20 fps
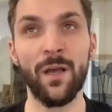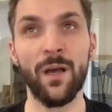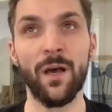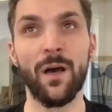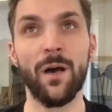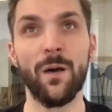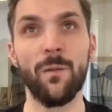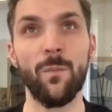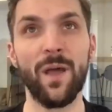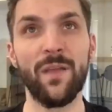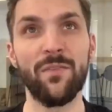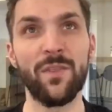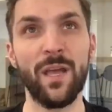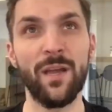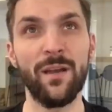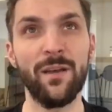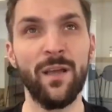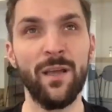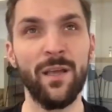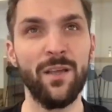And
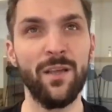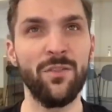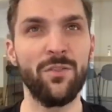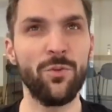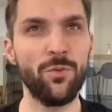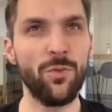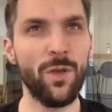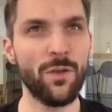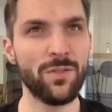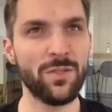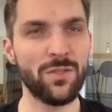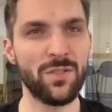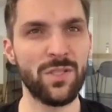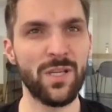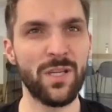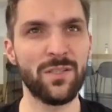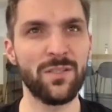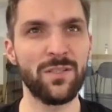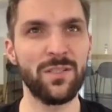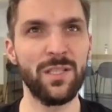then in
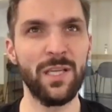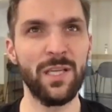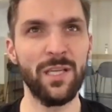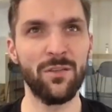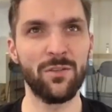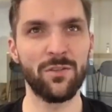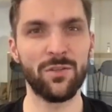2016,